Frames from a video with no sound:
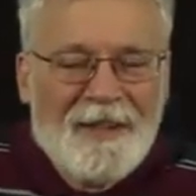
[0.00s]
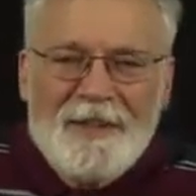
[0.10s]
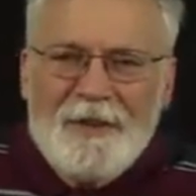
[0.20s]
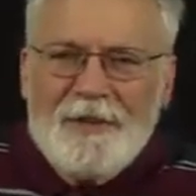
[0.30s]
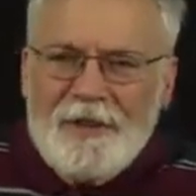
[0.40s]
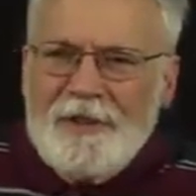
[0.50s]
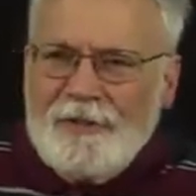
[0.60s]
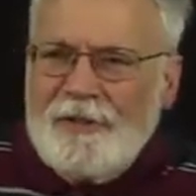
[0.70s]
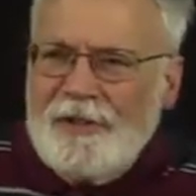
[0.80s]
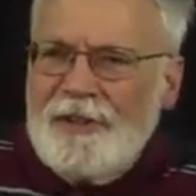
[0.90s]
You know the
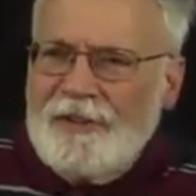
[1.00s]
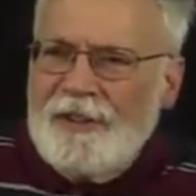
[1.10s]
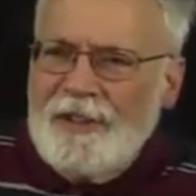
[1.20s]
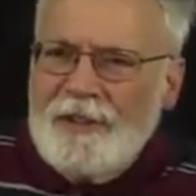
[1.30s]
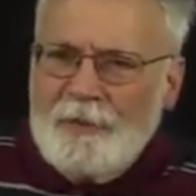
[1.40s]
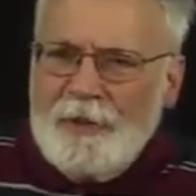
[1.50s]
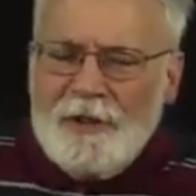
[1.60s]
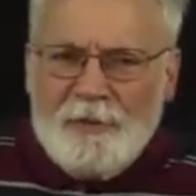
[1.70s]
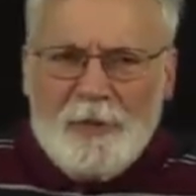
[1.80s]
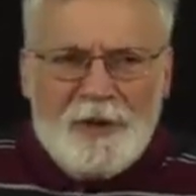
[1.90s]
interesting thing when
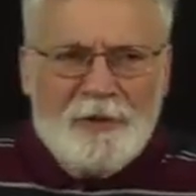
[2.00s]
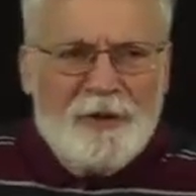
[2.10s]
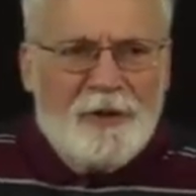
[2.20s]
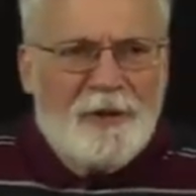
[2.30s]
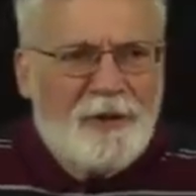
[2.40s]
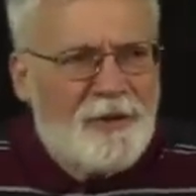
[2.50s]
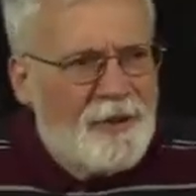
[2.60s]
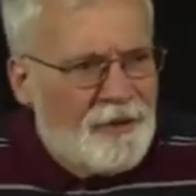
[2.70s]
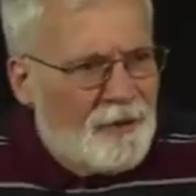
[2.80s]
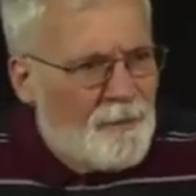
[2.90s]
you when you look at all
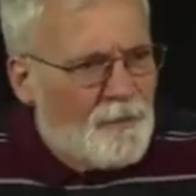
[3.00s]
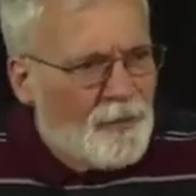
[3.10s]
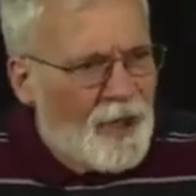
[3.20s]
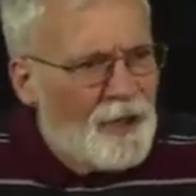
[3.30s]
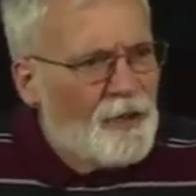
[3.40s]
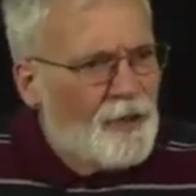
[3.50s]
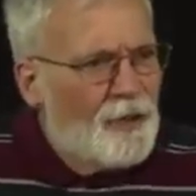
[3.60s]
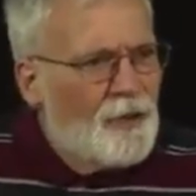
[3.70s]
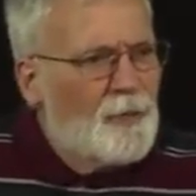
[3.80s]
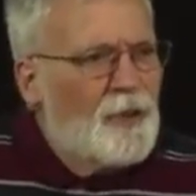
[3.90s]
this, you go
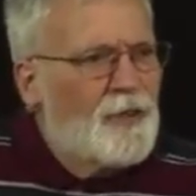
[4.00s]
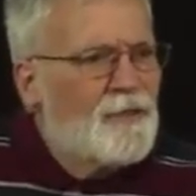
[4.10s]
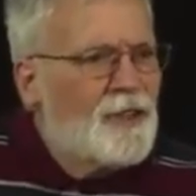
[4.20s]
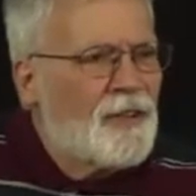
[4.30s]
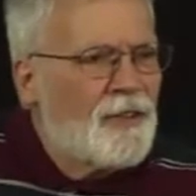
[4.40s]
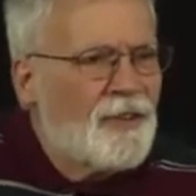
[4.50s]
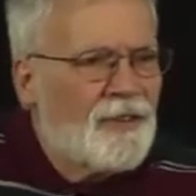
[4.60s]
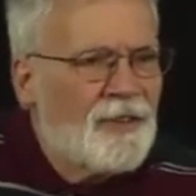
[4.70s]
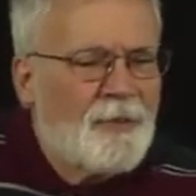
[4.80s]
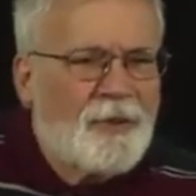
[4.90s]
to the book of
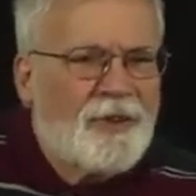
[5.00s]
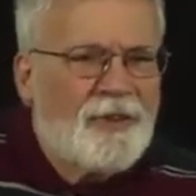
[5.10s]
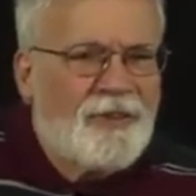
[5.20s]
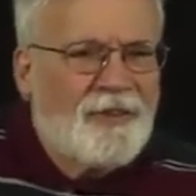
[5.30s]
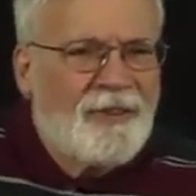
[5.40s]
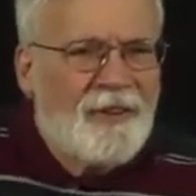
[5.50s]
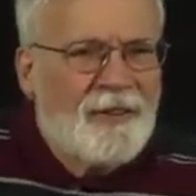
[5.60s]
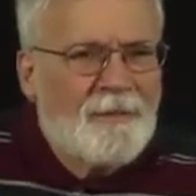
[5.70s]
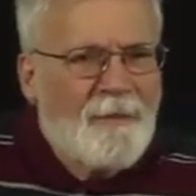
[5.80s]
Genesis and what does it say?